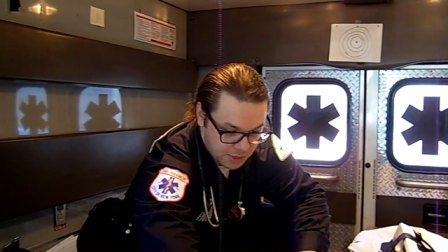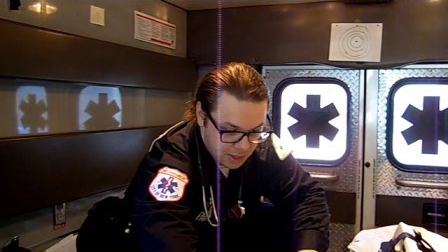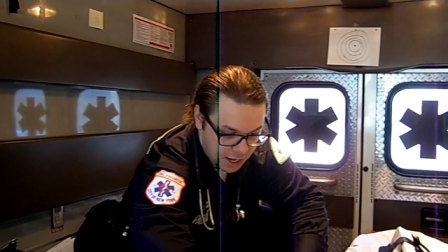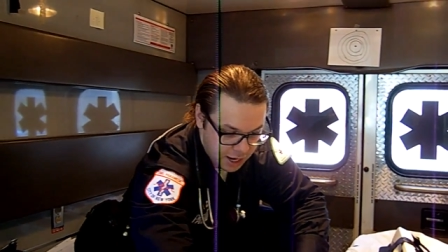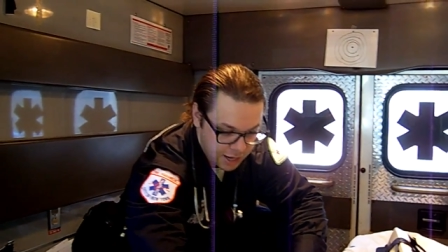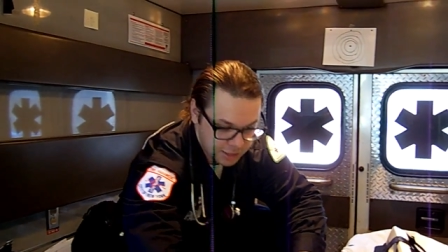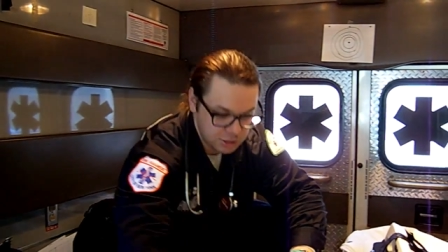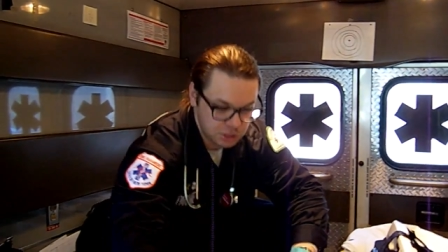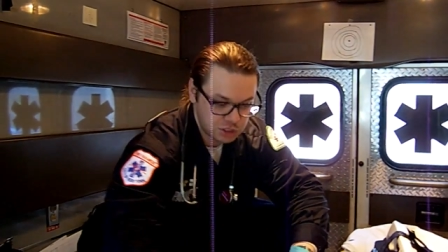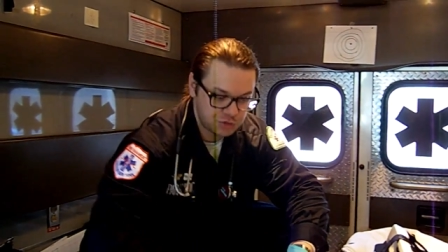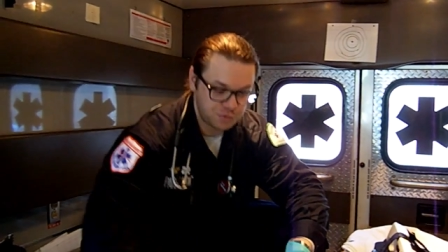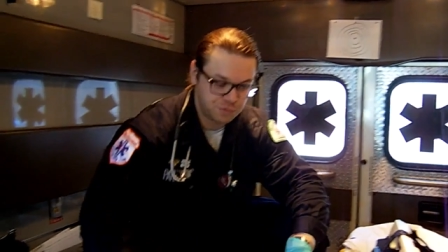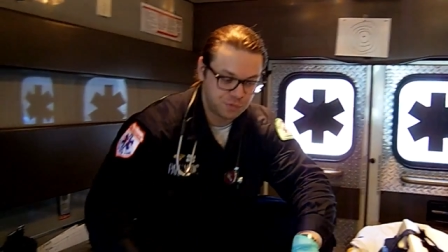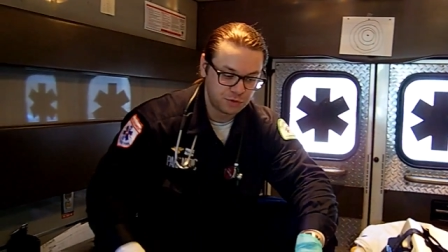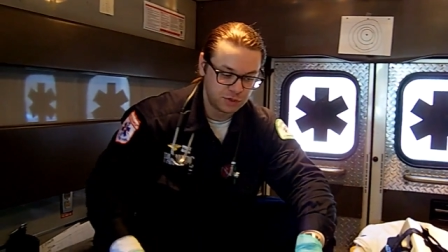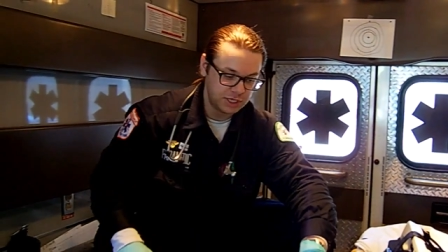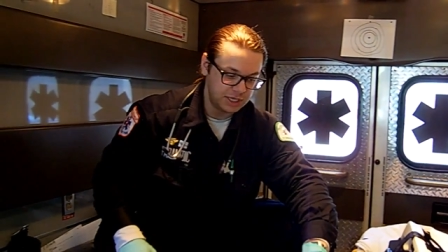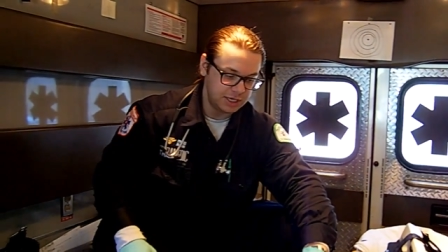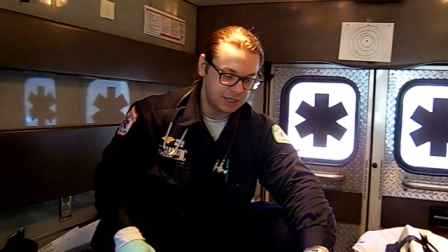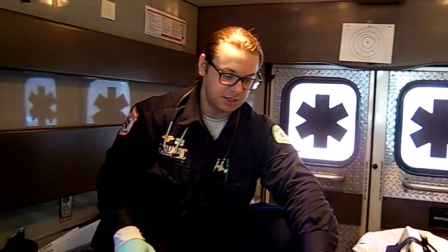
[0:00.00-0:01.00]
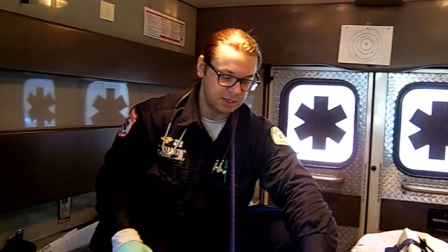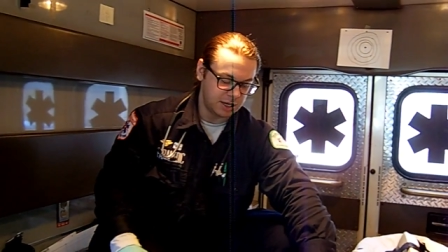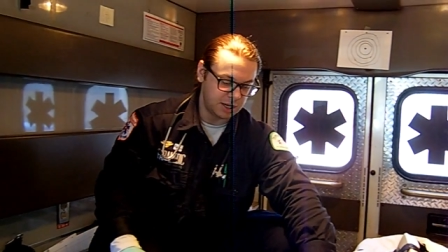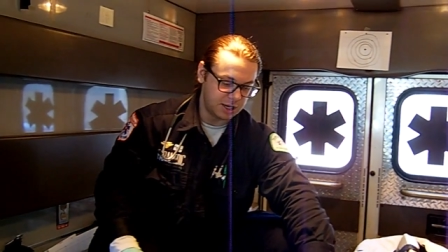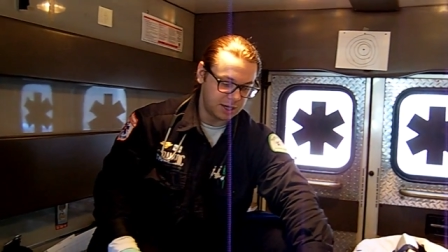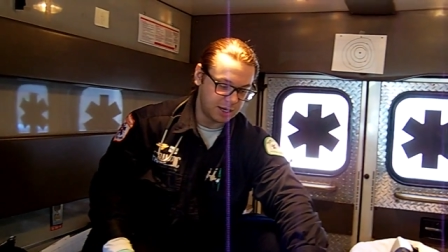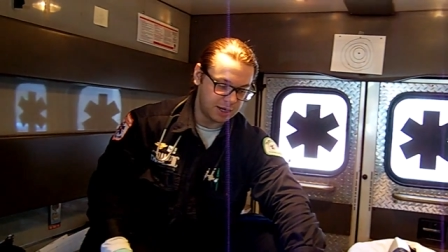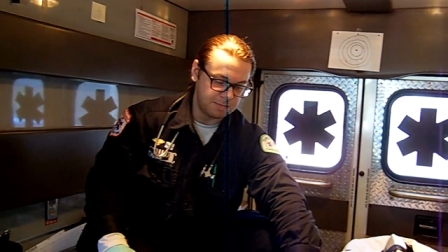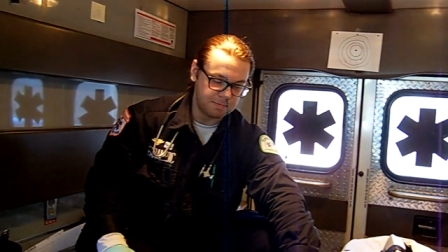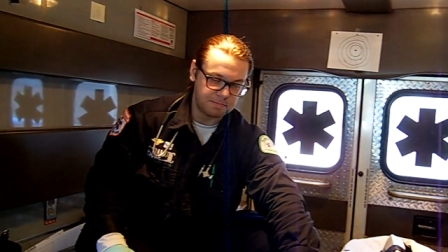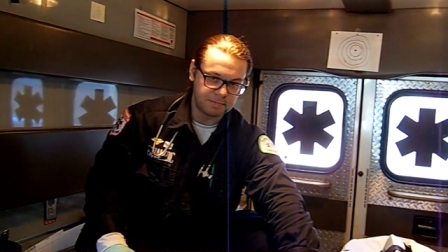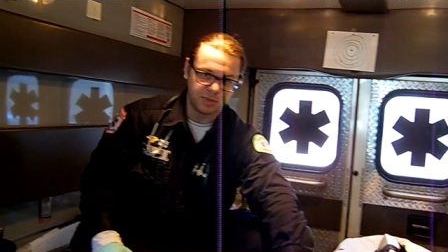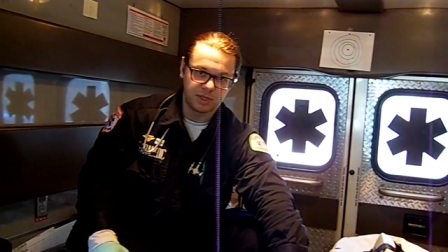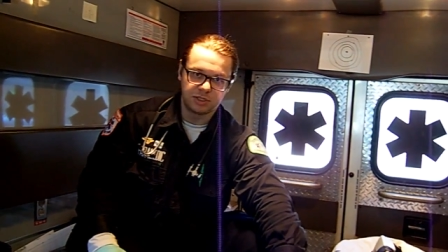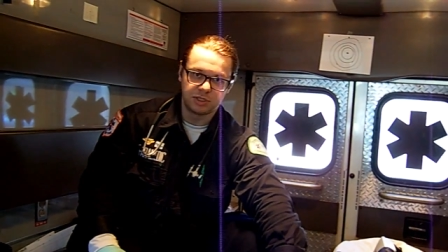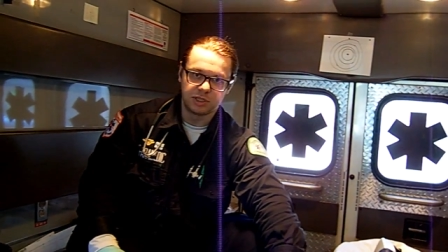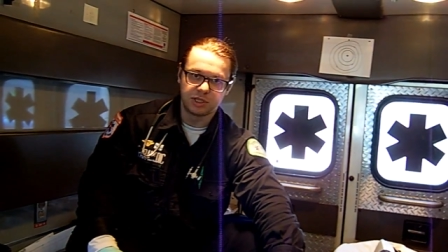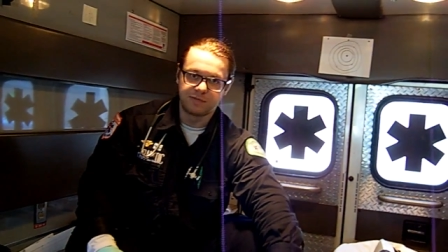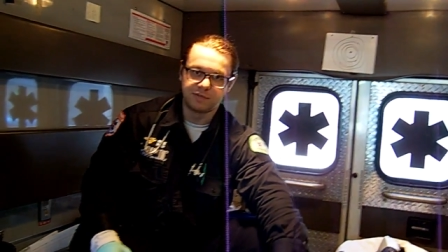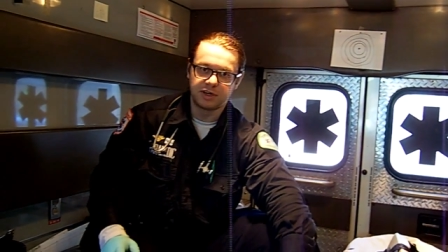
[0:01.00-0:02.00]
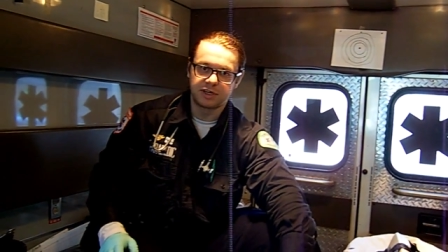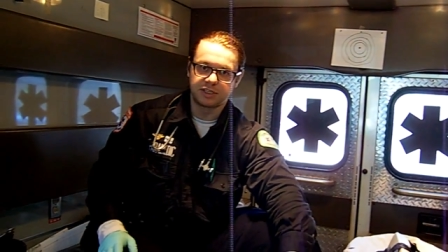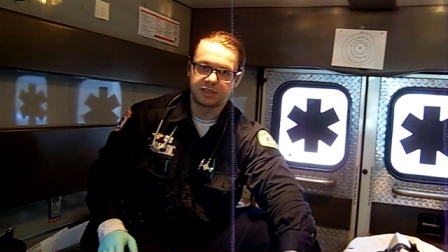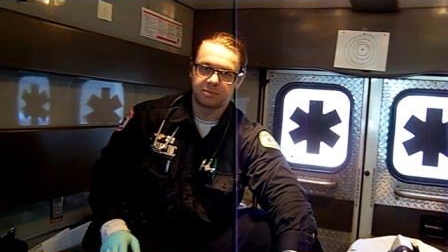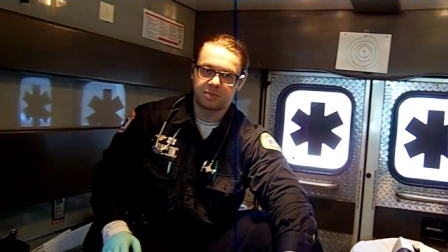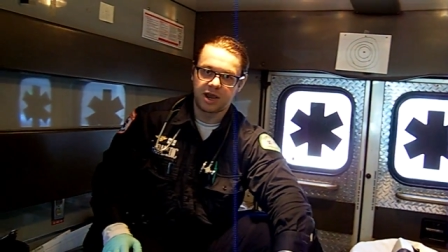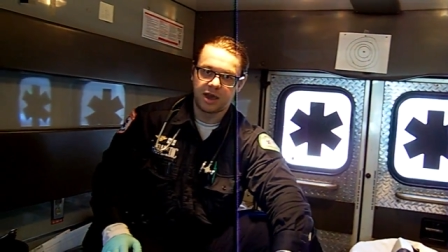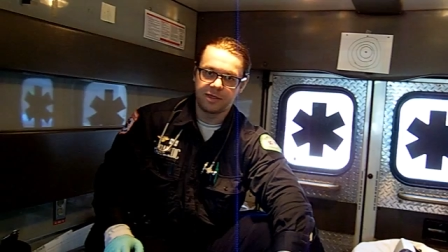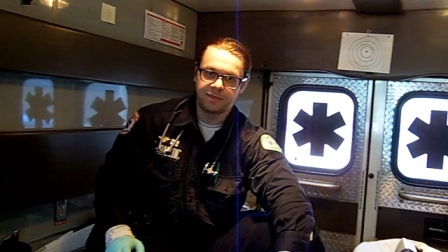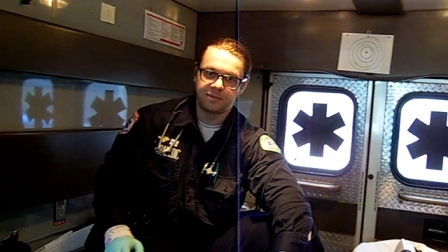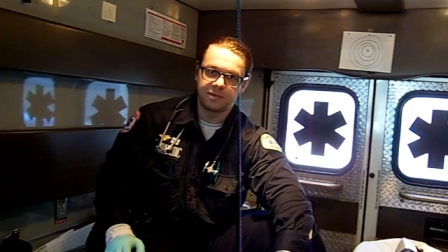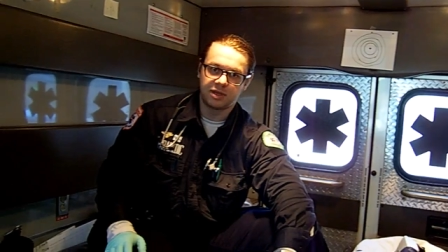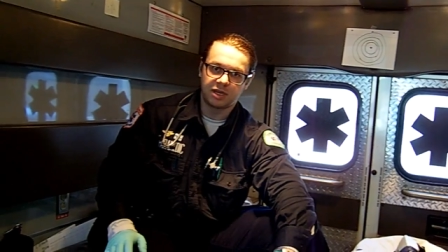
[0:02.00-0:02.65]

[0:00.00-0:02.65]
And it's fully delivering the breath